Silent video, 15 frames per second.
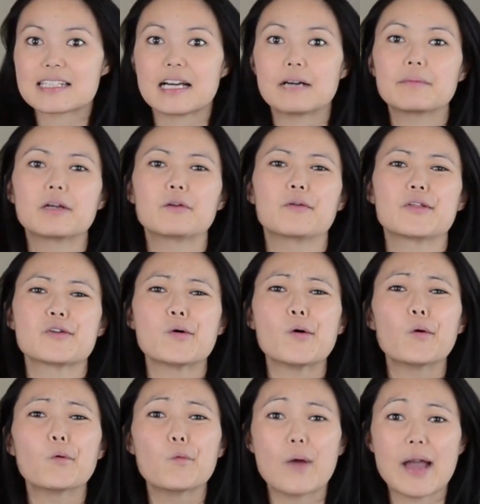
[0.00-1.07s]
coming, when you're
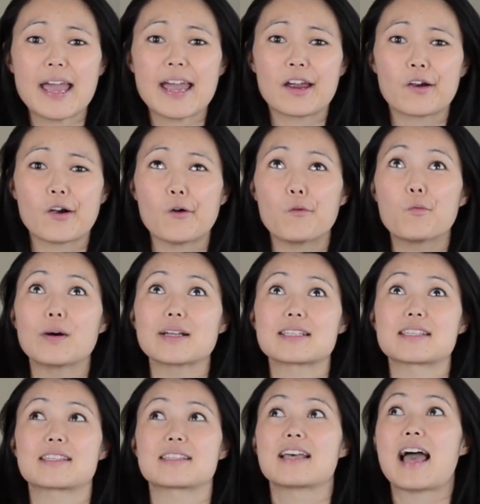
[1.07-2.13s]
aware of
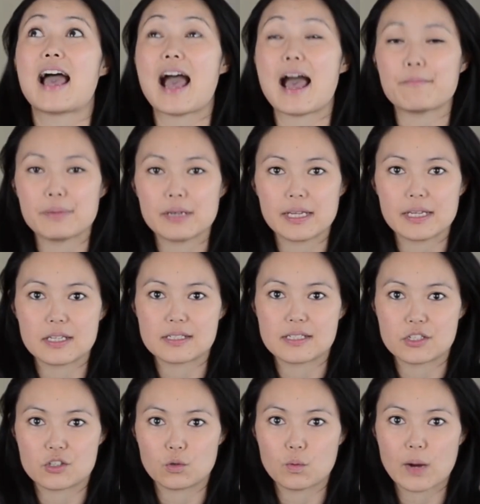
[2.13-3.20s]
what's happening in your
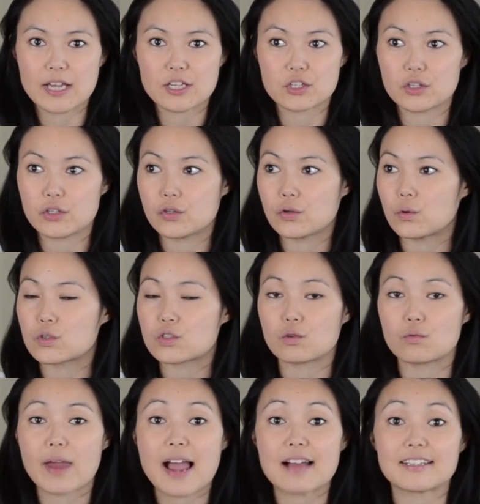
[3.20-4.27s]
situation or
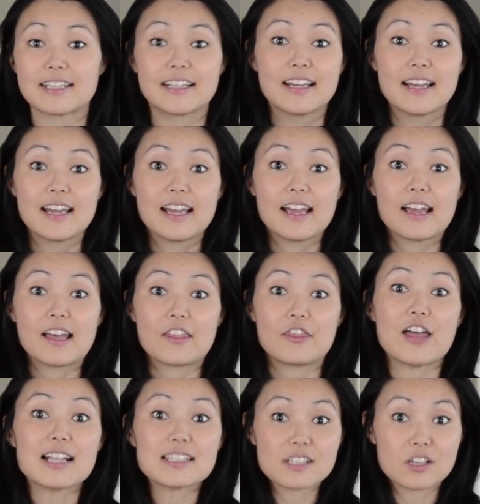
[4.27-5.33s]
surrounding,
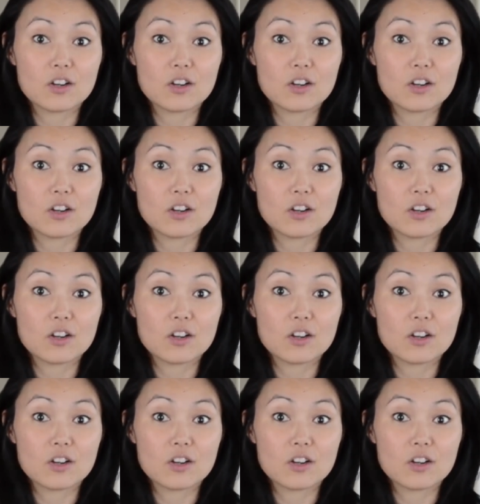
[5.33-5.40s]
that's